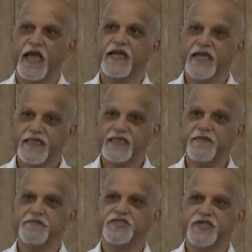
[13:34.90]
And let
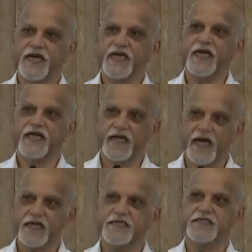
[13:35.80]
them try and
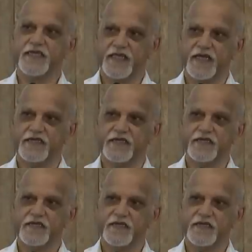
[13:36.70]
answer that.